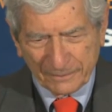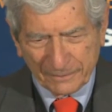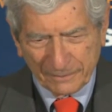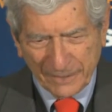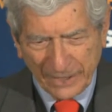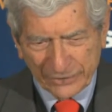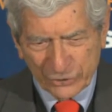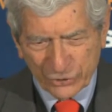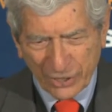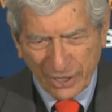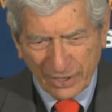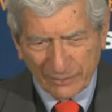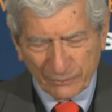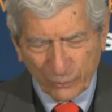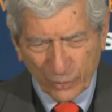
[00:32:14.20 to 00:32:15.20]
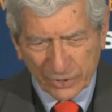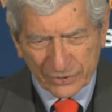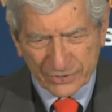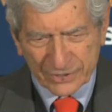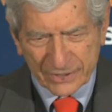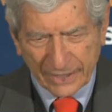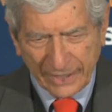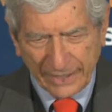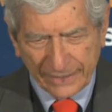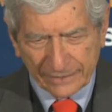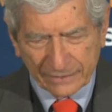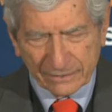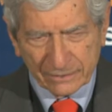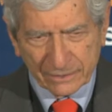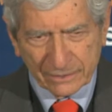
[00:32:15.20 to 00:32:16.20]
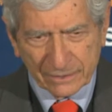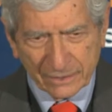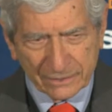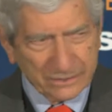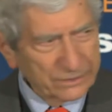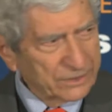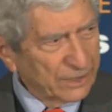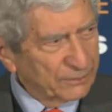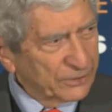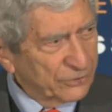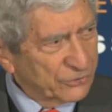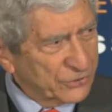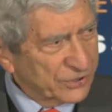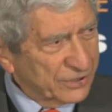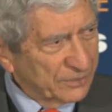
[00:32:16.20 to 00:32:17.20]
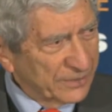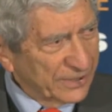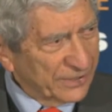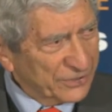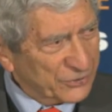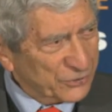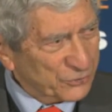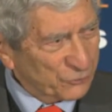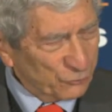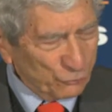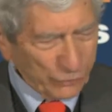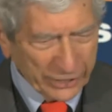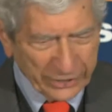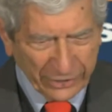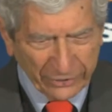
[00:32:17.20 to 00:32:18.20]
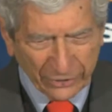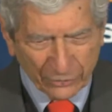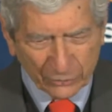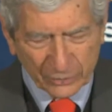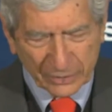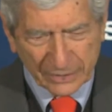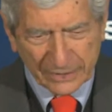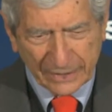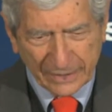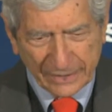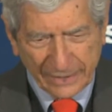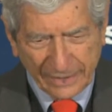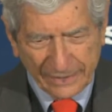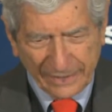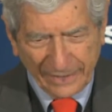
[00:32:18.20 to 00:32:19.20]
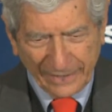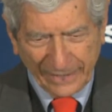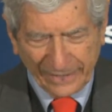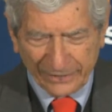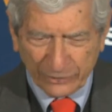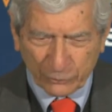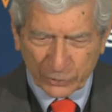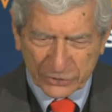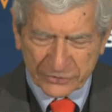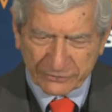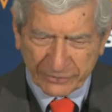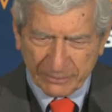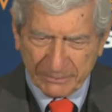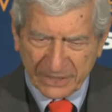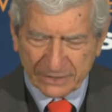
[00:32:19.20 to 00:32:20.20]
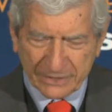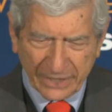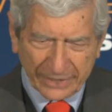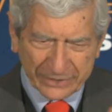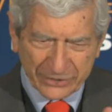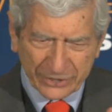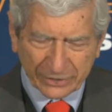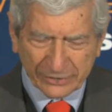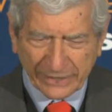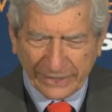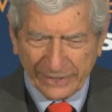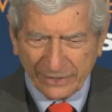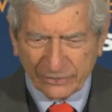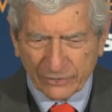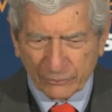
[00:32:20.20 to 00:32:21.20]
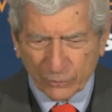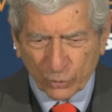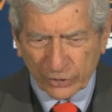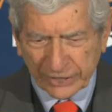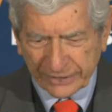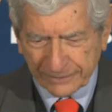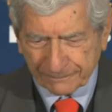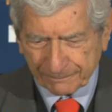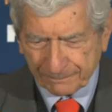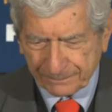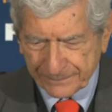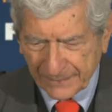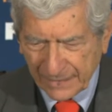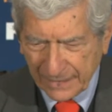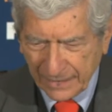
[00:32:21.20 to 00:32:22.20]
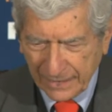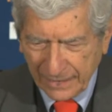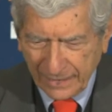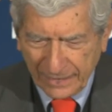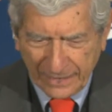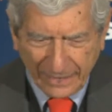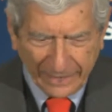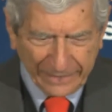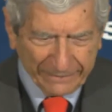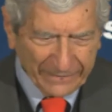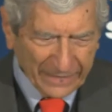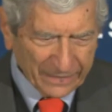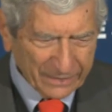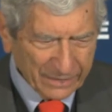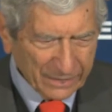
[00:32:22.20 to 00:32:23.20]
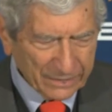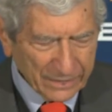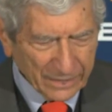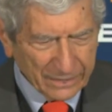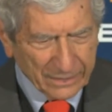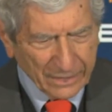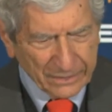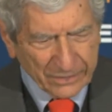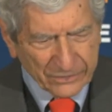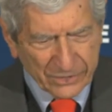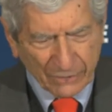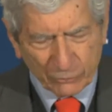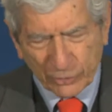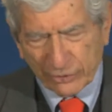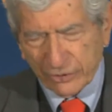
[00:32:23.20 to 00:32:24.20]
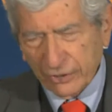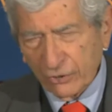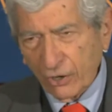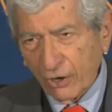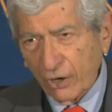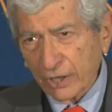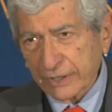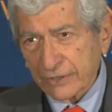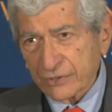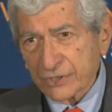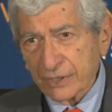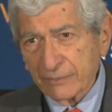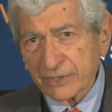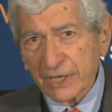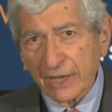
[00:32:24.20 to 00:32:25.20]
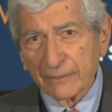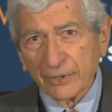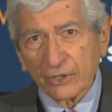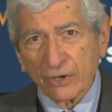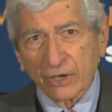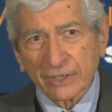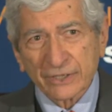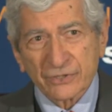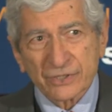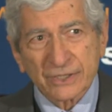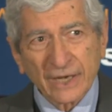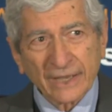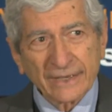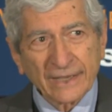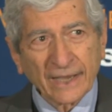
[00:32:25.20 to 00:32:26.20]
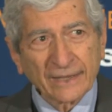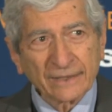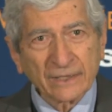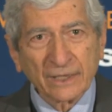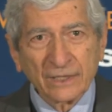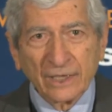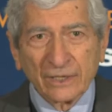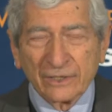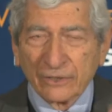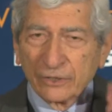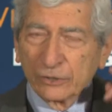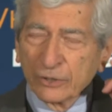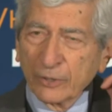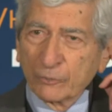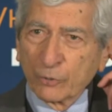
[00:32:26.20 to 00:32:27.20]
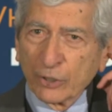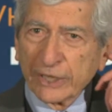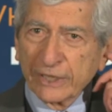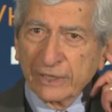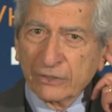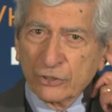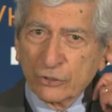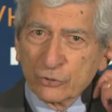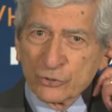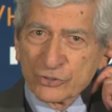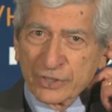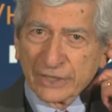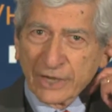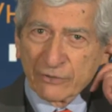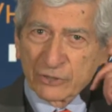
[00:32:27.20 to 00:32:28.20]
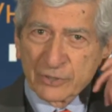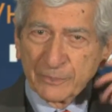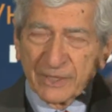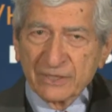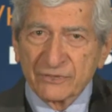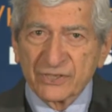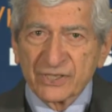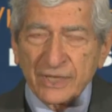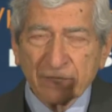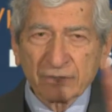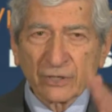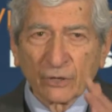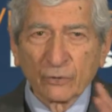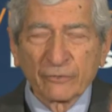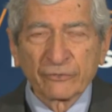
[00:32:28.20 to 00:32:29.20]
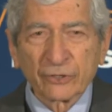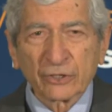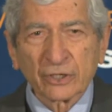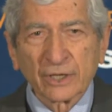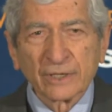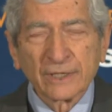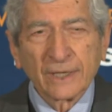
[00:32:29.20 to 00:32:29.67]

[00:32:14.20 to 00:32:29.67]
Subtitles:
My job was at WCBS Radio, and it was from midnight till 8 in the morning. And then, sometime in August, I got the liberating news that I was being sent over